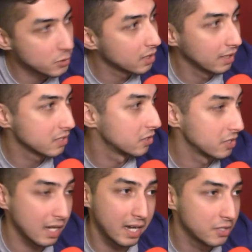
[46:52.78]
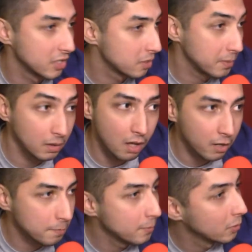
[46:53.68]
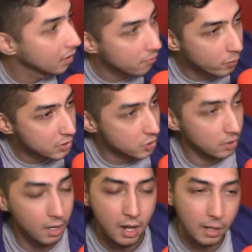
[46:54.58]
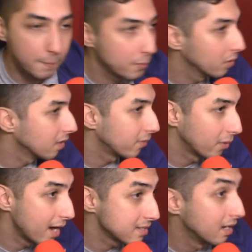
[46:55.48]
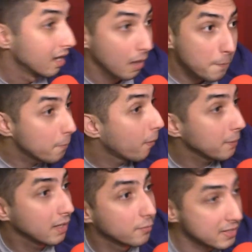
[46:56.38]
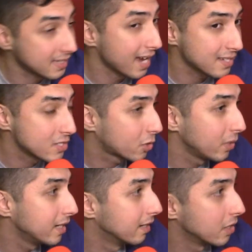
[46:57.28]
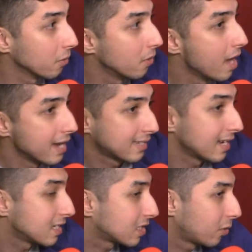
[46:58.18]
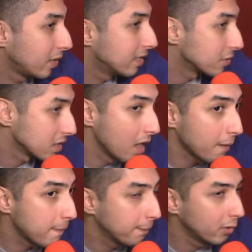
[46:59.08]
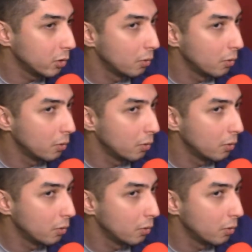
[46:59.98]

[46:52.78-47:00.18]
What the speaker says: who's going to listen to this, I guarantee there's going to be a lot of people who love Witcher, a lot of people who love Horizon, a lot of people probably love Assassin's Creed. And, Assassin's Creed, there's a lot of people who...